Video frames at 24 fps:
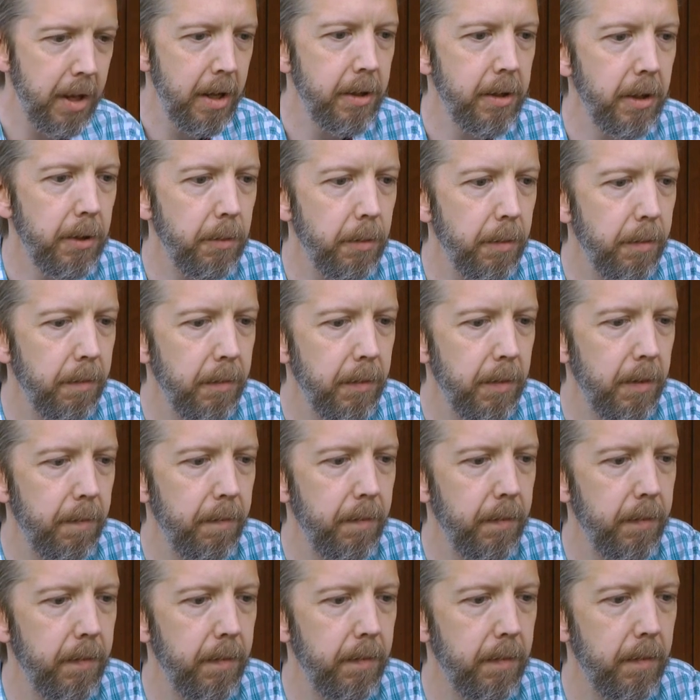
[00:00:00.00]
So
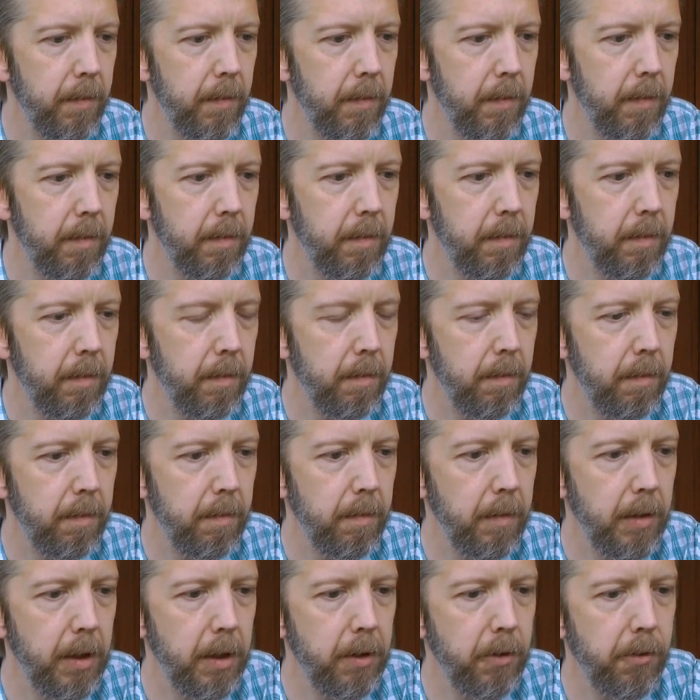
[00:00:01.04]

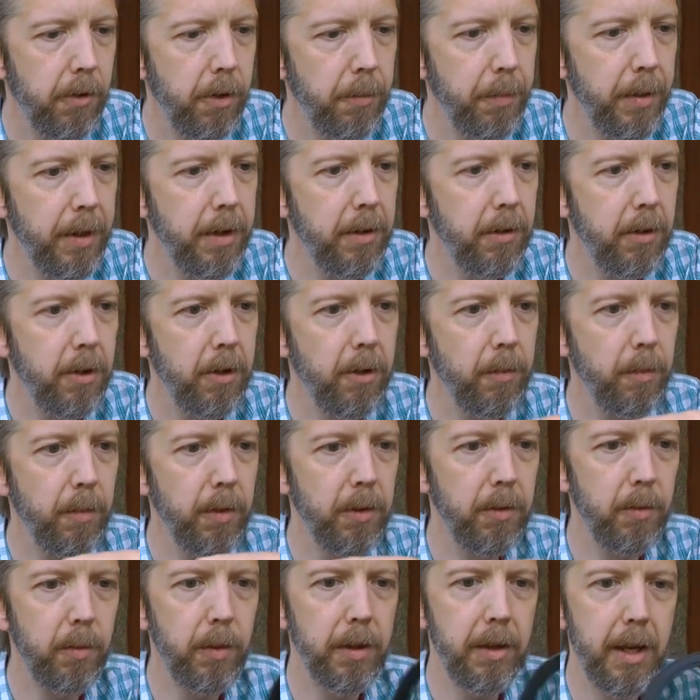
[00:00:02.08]
this drop-in
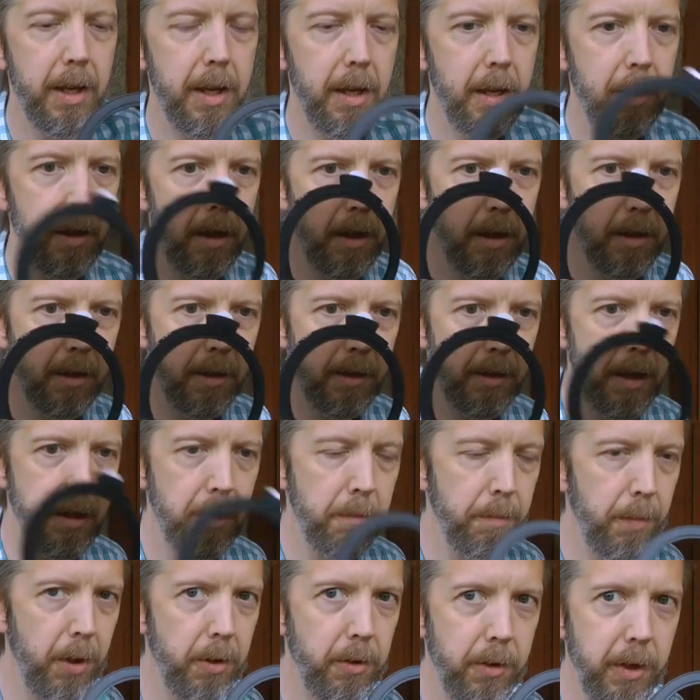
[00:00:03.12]
comes with a
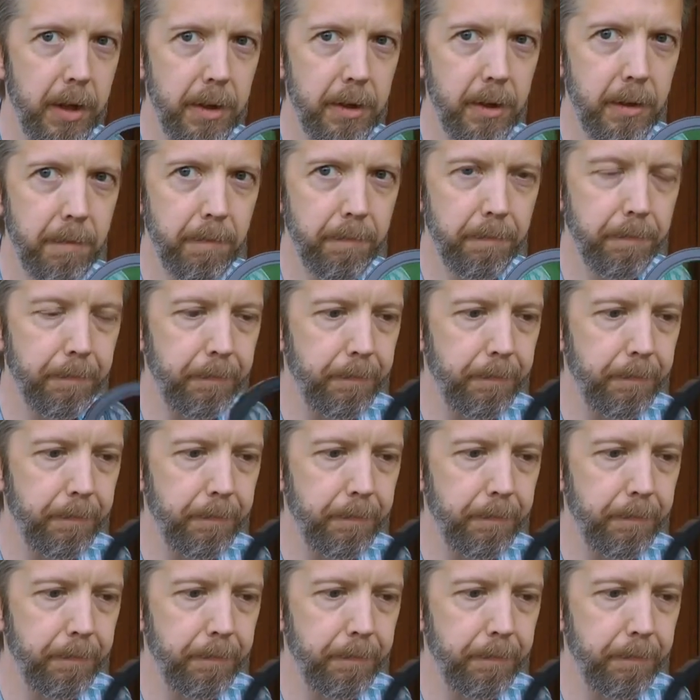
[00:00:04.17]
standard polarizer.